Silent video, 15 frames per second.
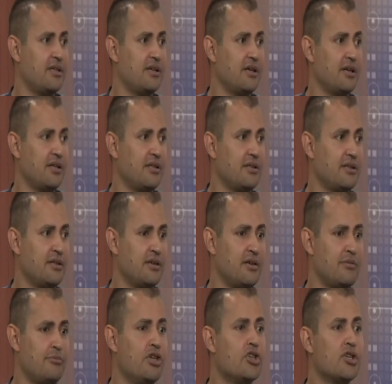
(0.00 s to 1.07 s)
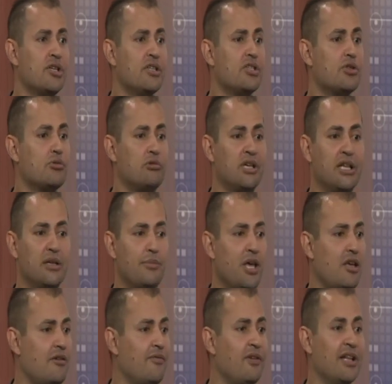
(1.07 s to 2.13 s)
And their mission is to really
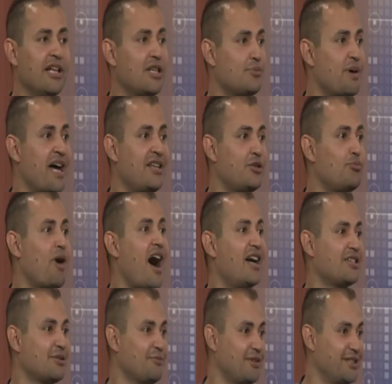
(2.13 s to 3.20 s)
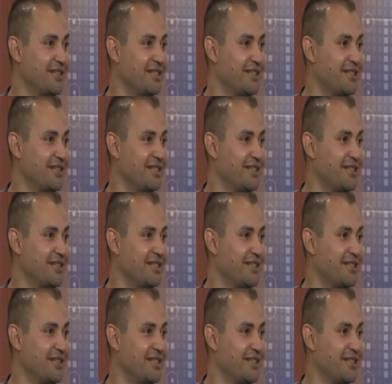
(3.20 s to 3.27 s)
make you feel as bad as possible.